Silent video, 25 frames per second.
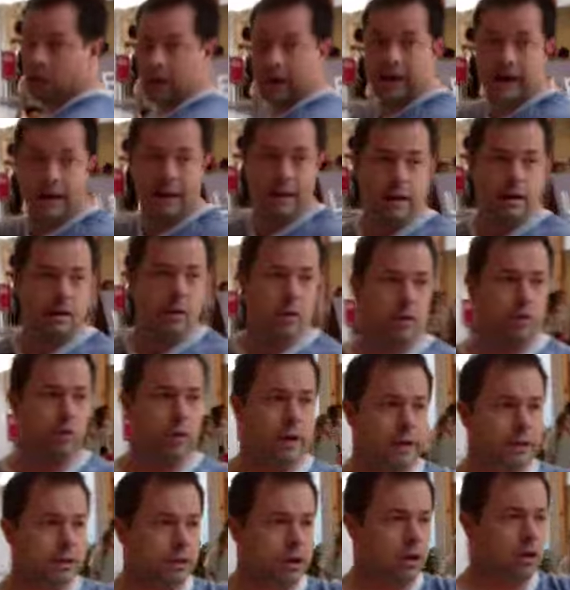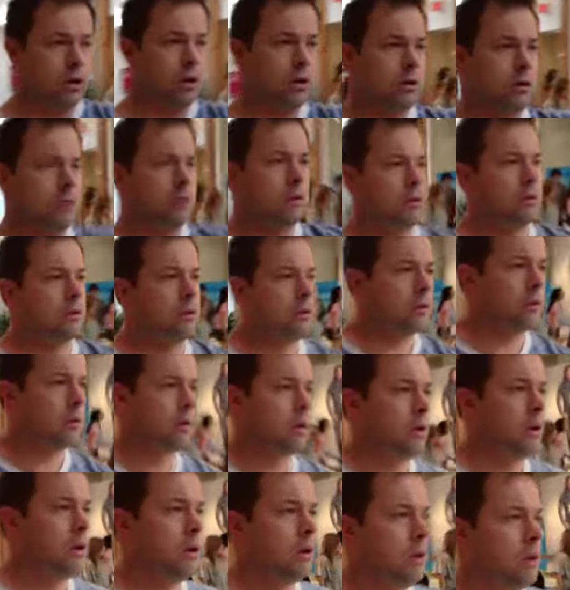right here and we turn,
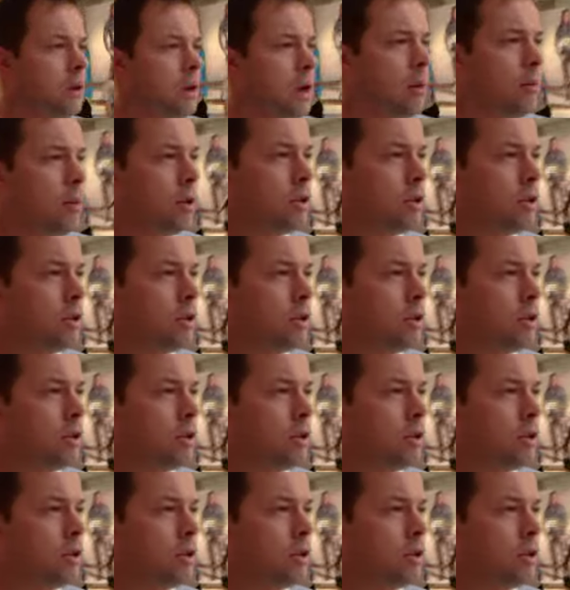how